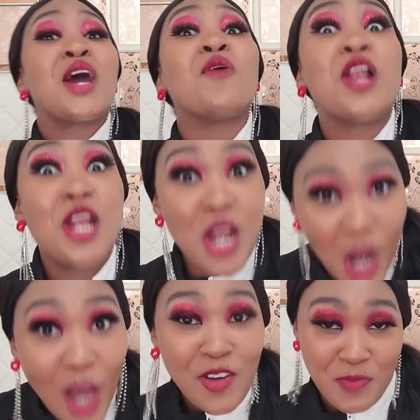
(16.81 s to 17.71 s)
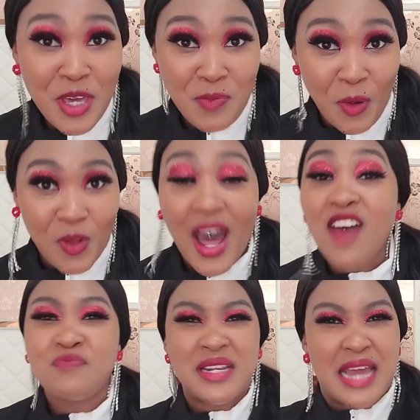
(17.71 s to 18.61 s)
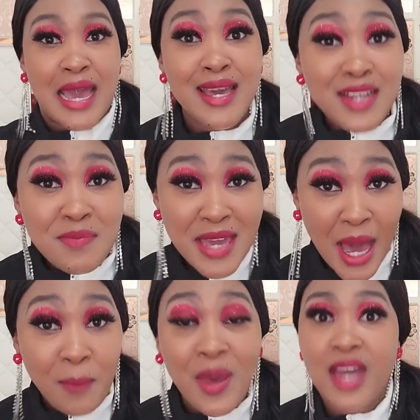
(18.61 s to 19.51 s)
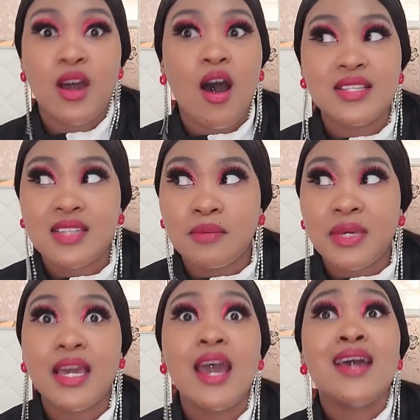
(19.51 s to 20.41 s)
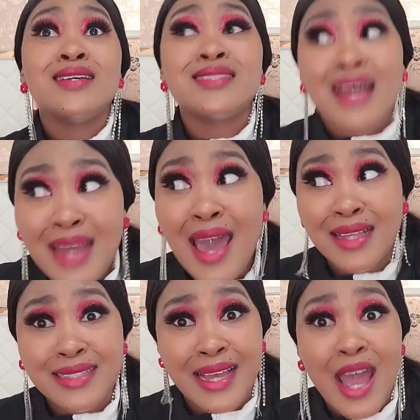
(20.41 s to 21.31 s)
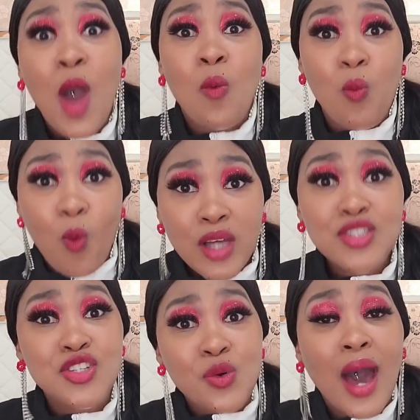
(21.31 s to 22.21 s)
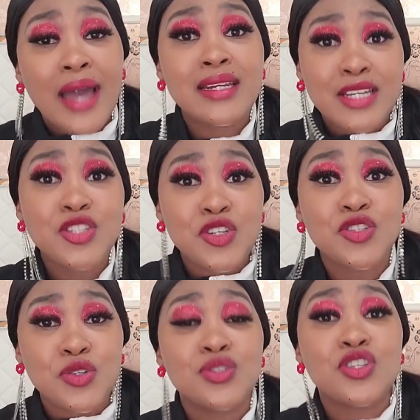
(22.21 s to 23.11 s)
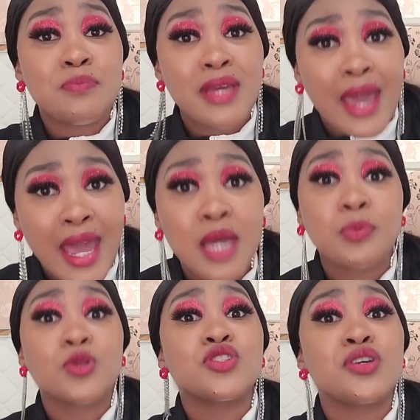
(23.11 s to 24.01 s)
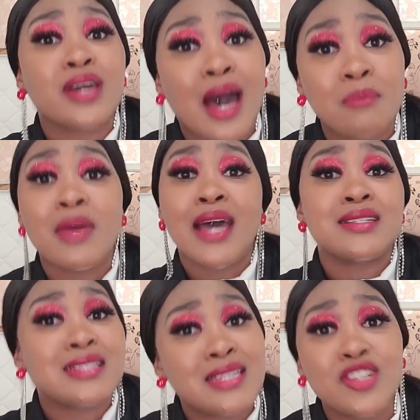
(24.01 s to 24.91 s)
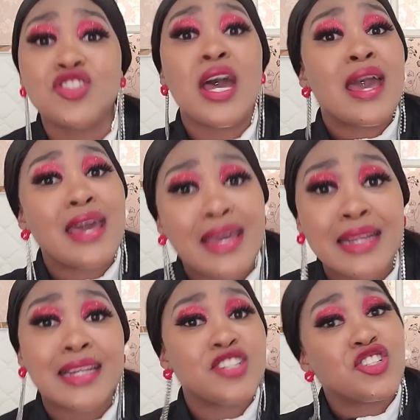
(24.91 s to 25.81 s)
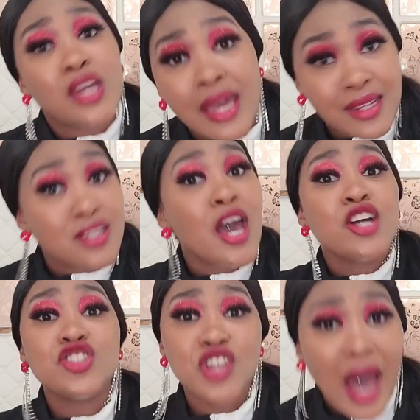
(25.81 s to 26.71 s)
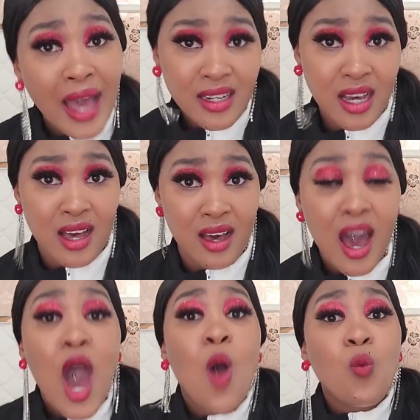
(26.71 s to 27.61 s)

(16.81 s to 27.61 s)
Now a lot of people have been hitting me up and asking me, Zanenhle, what do I need to do to be able to come and teach English in China?